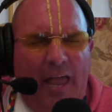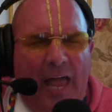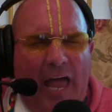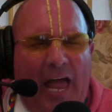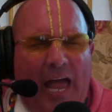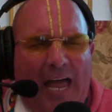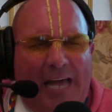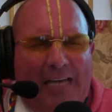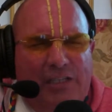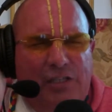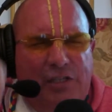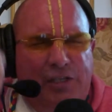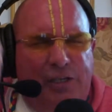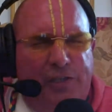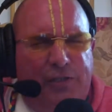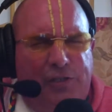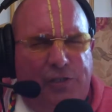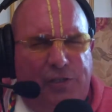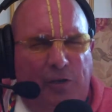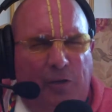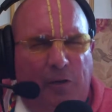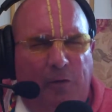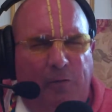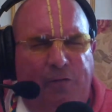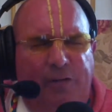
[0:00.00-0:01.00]
as the
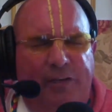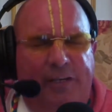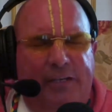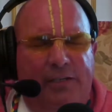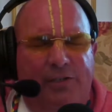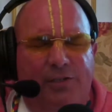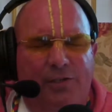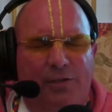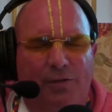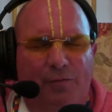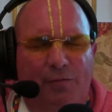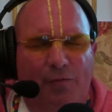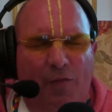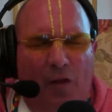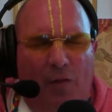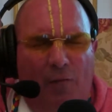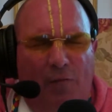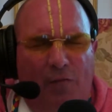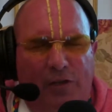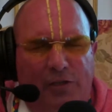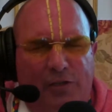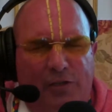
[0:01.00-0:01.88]
servant of the